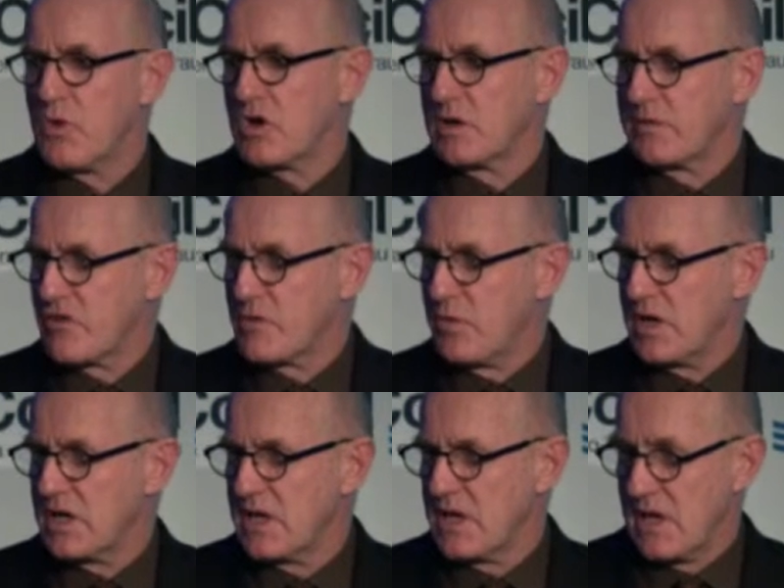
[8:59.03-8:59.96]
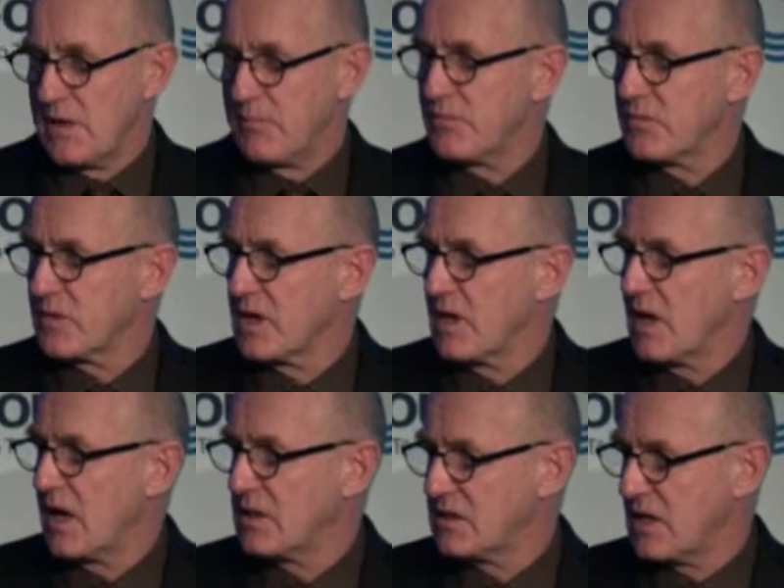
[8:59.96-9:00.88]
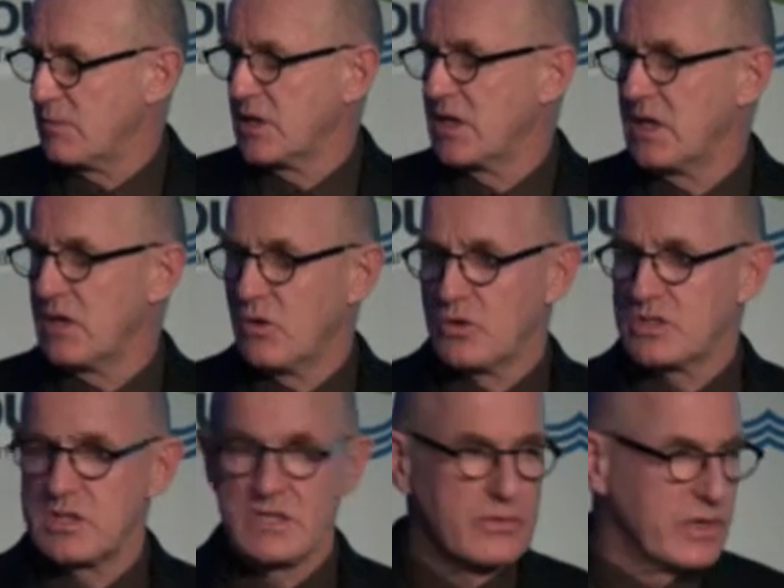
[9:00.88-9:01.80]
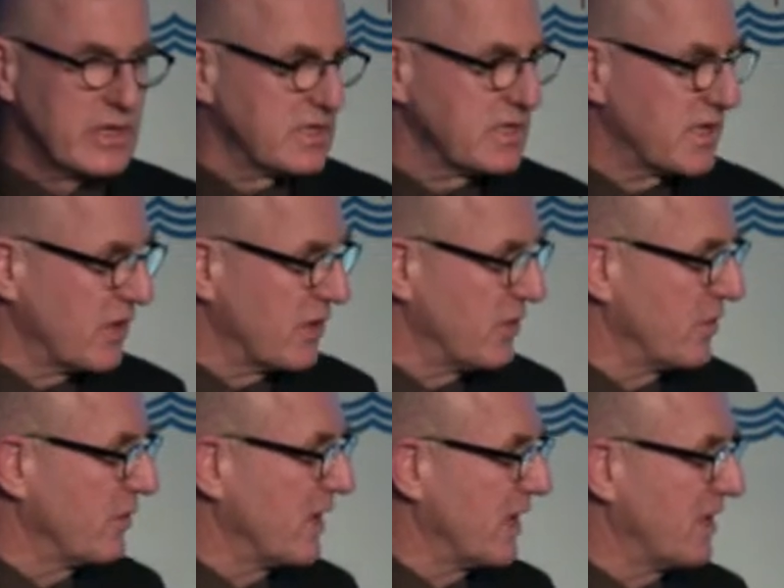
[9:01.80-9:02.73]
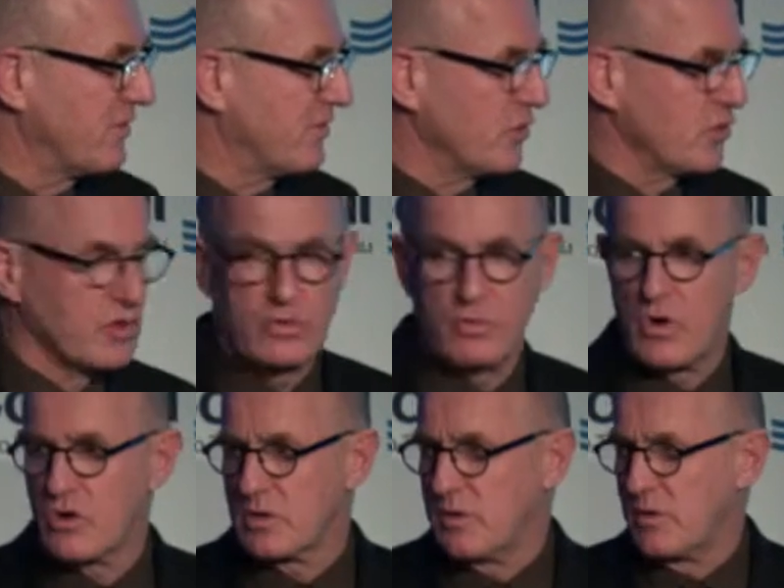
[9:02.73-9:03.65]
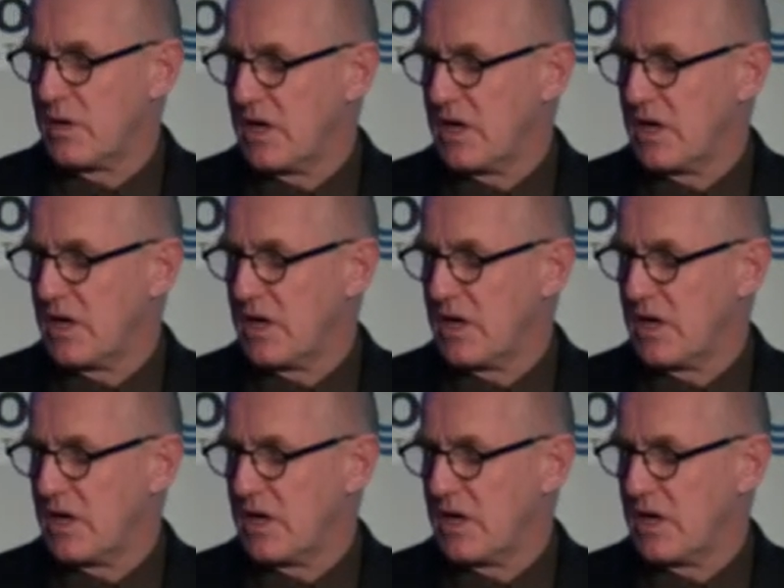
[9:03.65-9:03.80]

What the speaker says: welcome everybody. Ngā mihi Otini, where did he go? For your welcome on